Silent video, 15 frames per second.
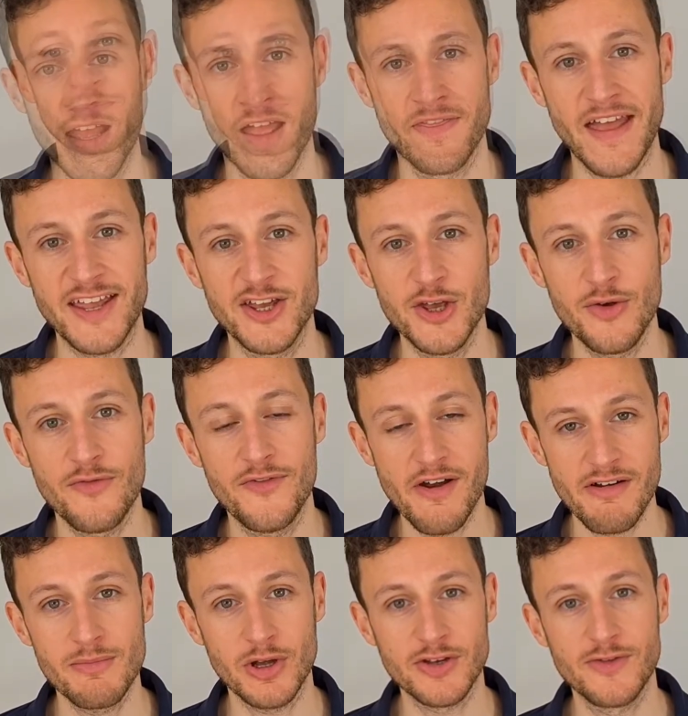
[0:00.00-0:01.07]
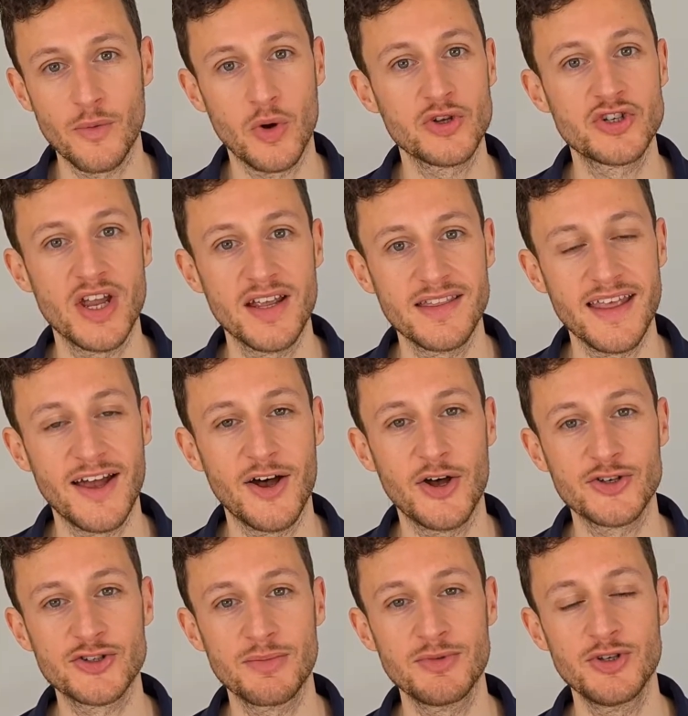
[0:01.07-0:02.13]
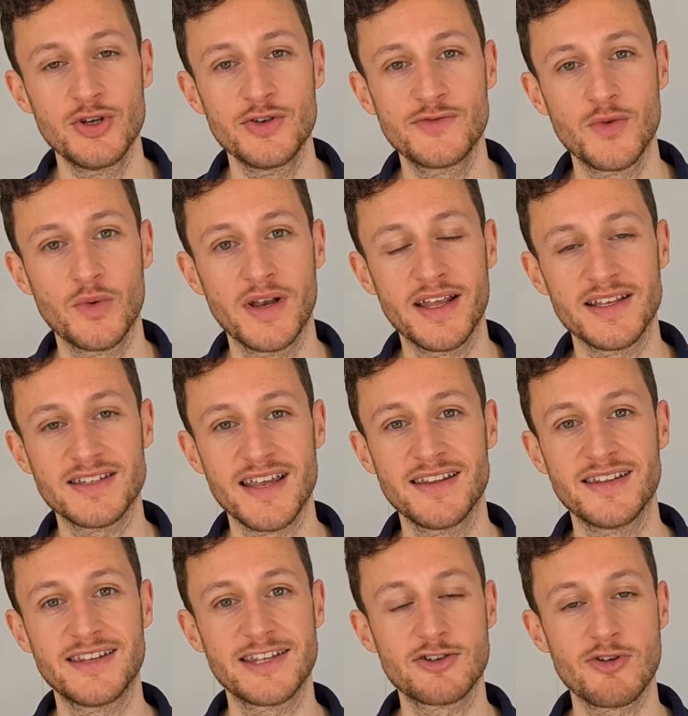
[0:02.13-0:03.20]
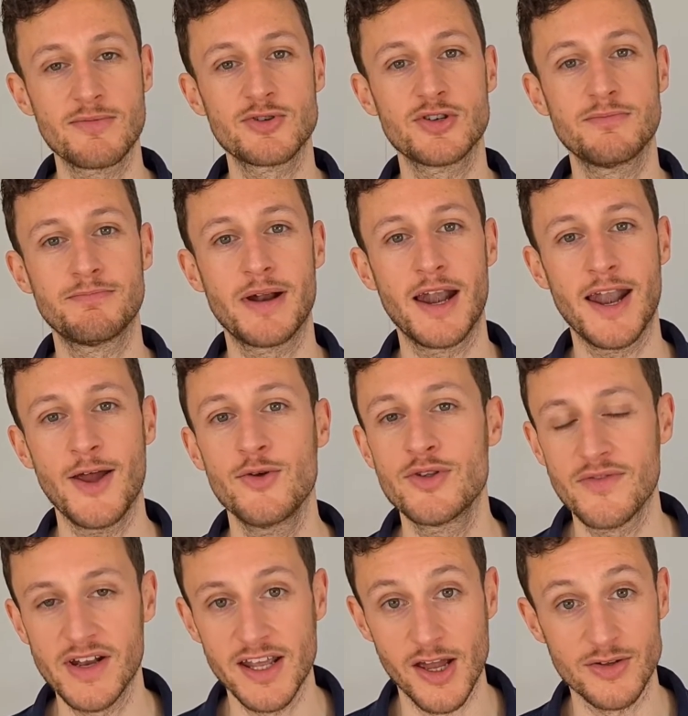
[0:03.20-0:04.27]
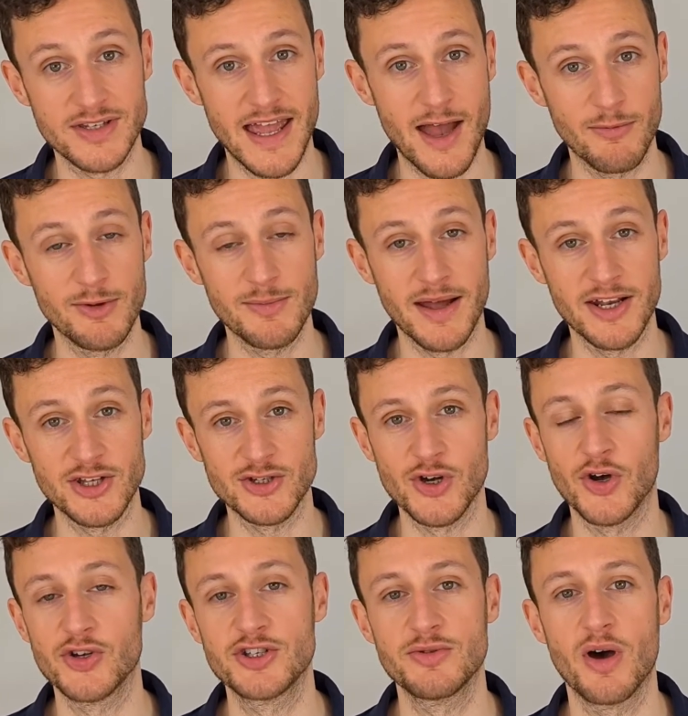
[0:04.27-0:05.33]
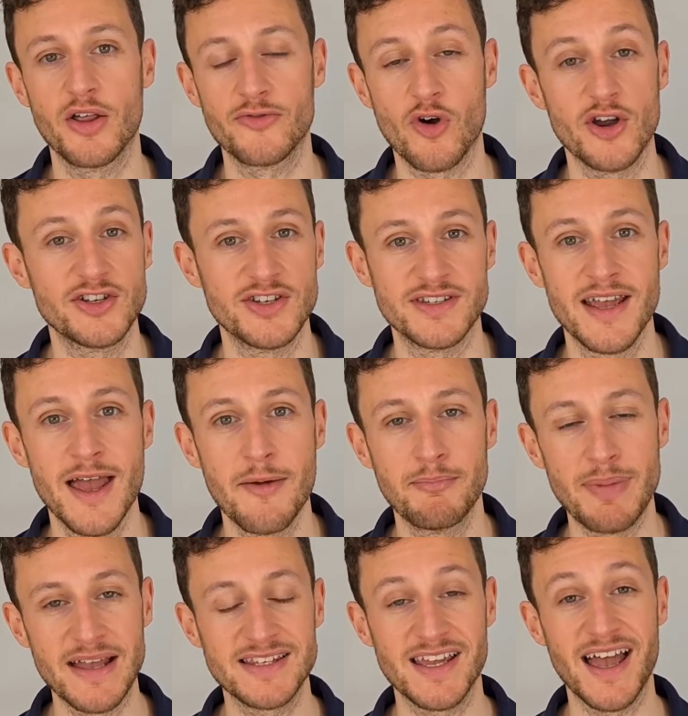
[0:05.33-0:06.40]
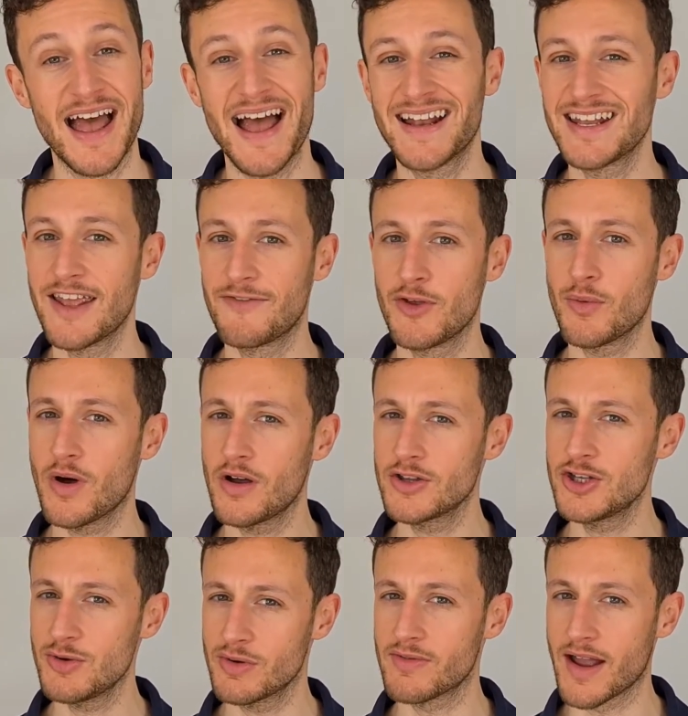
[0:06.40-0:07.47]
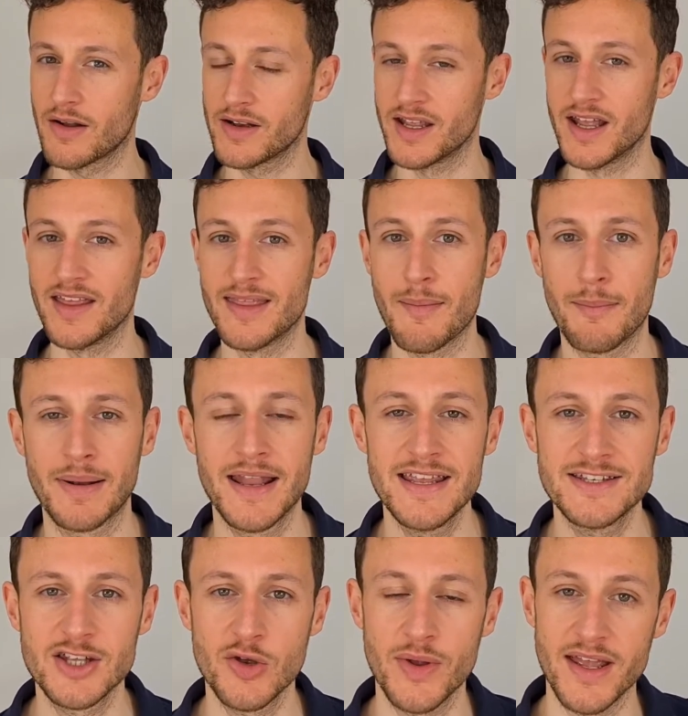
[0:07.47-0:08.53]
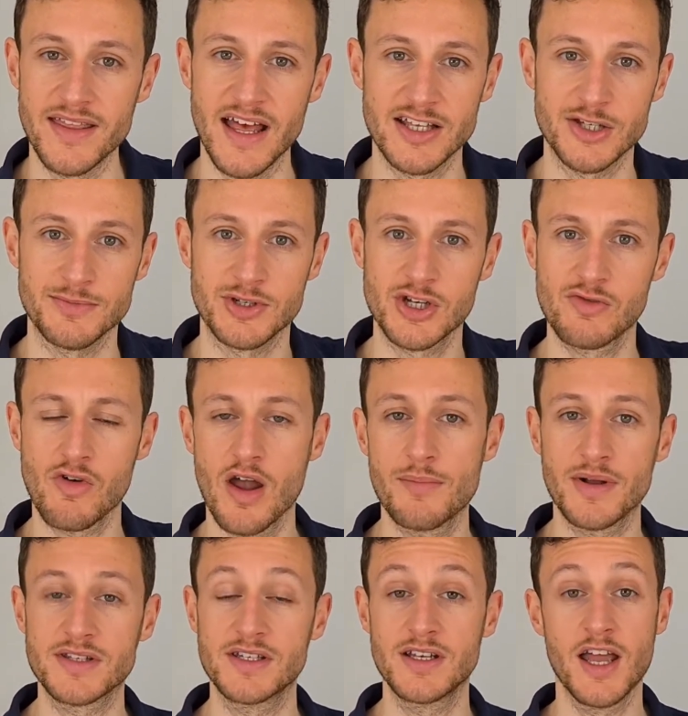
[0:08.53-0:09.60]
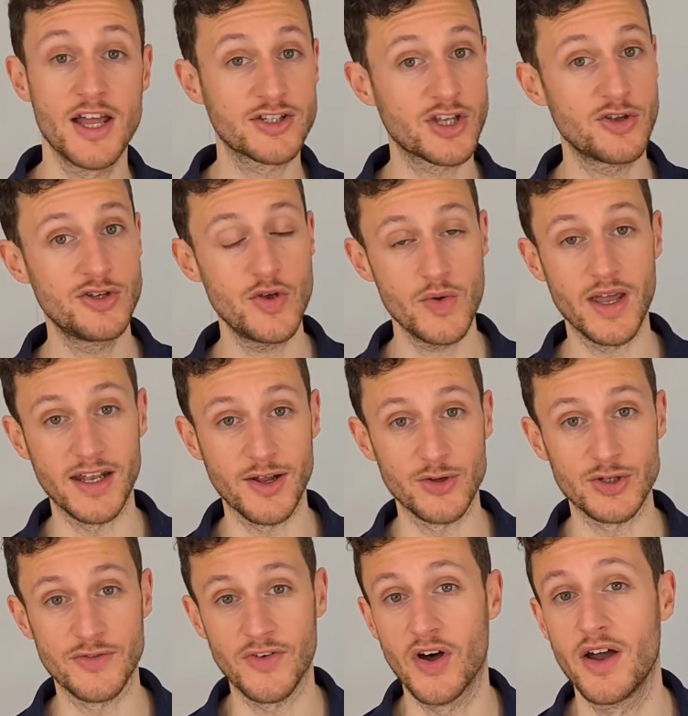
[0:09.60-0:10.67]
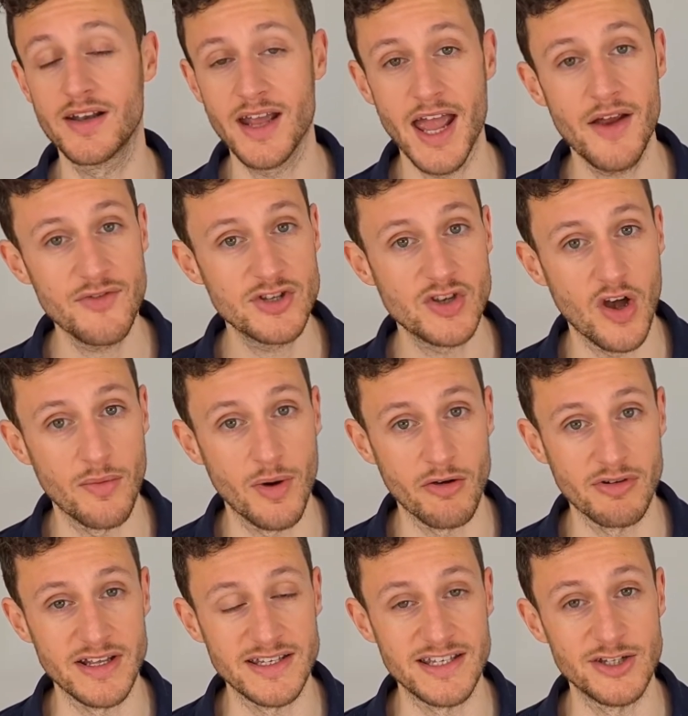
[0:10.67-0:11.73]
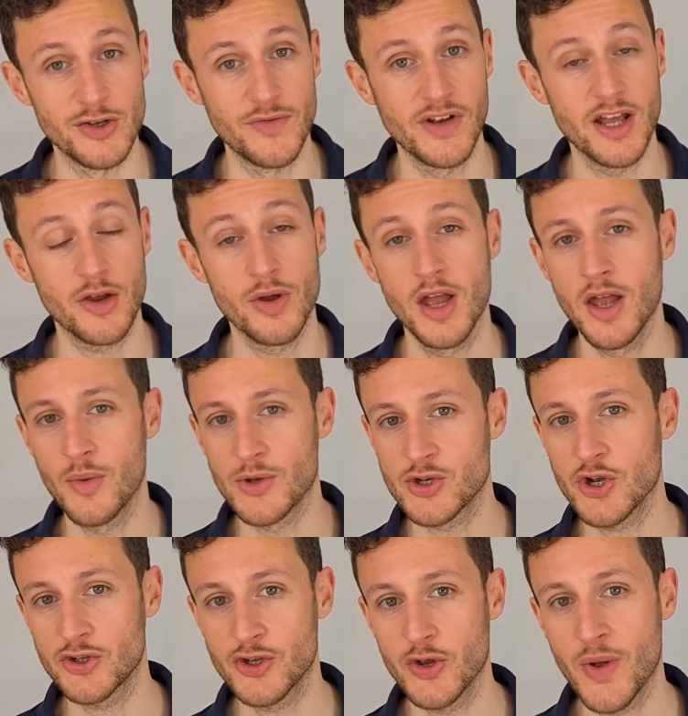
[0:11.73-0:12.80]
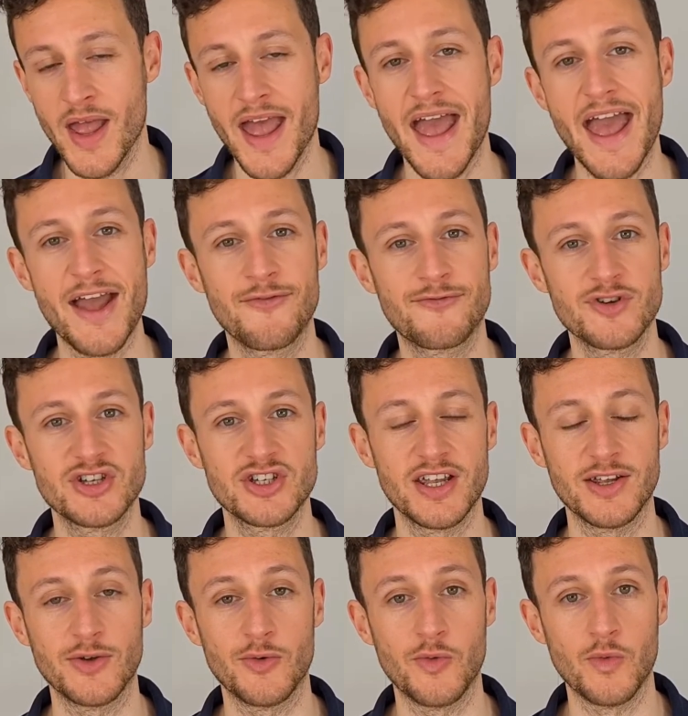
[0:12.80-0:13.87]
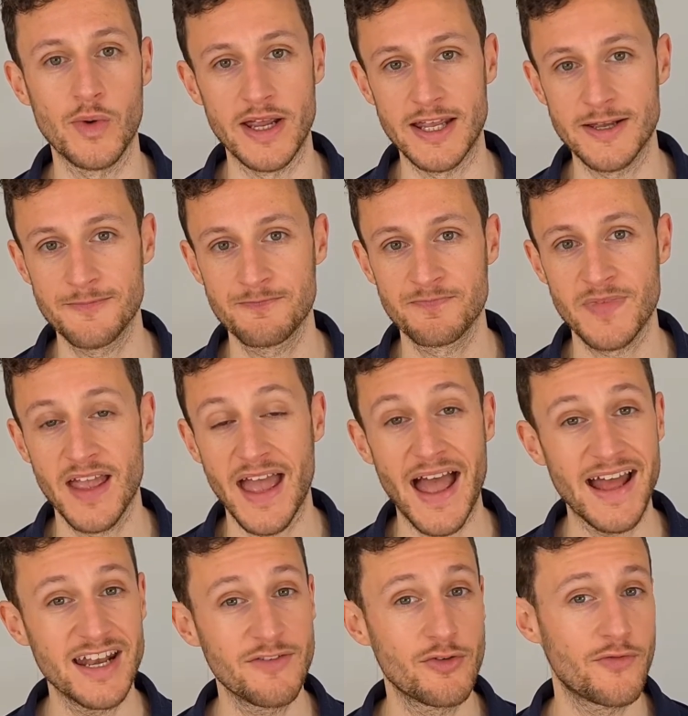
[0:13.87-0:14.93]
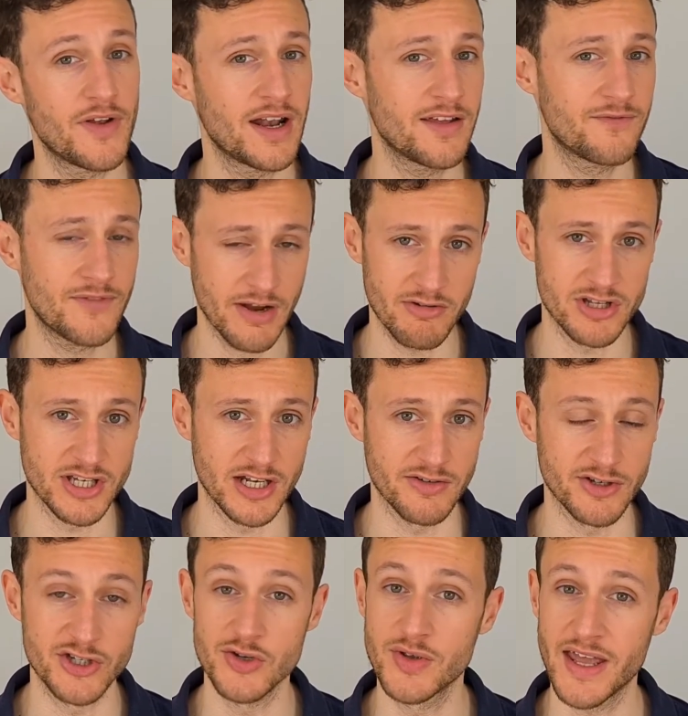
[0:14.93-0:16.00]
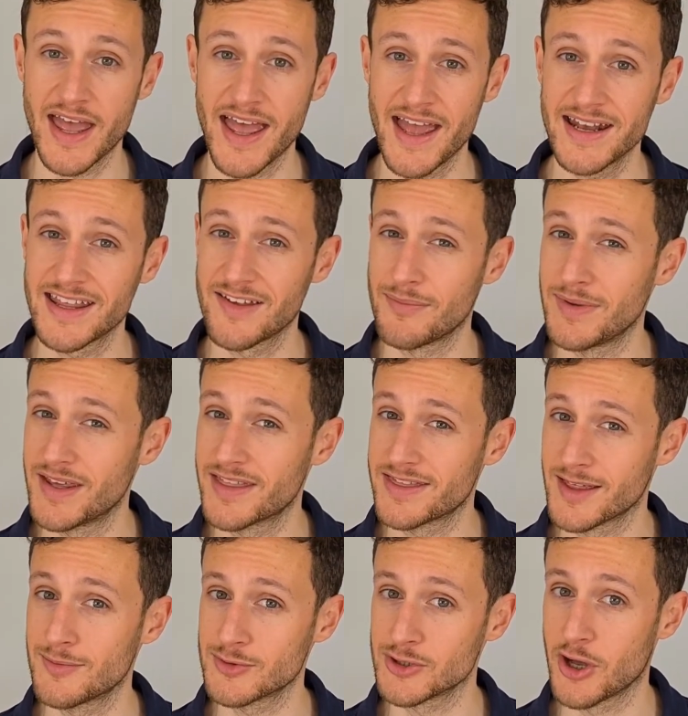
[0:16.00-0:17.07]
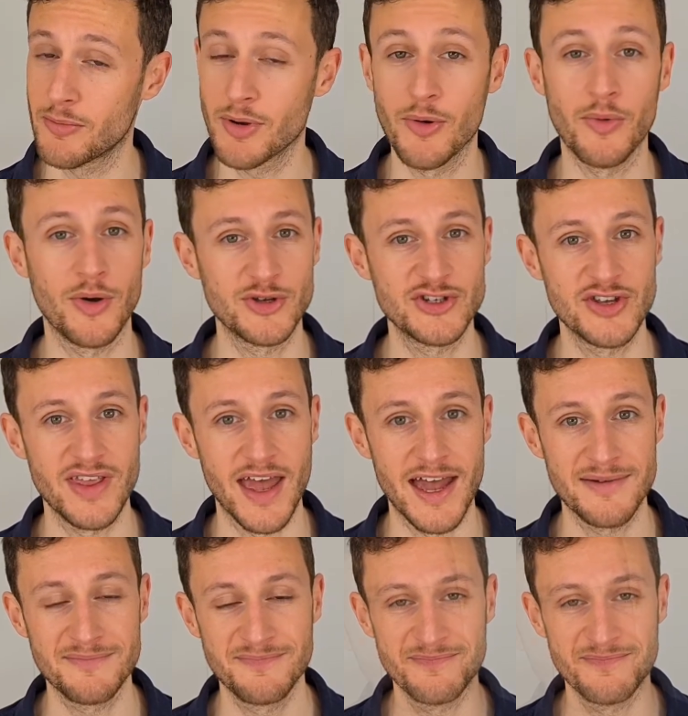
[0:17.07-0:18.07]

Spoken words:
Thank you very much for watching. There are some useful links in the description below the video to help you manage your osteoarthritis better. And if you are new around here, then please do hit that subscribe button so you get notified every time I release a new video, which I do every single week. And if you're feeling very generous, you can give me a thumbs up whilst you're there.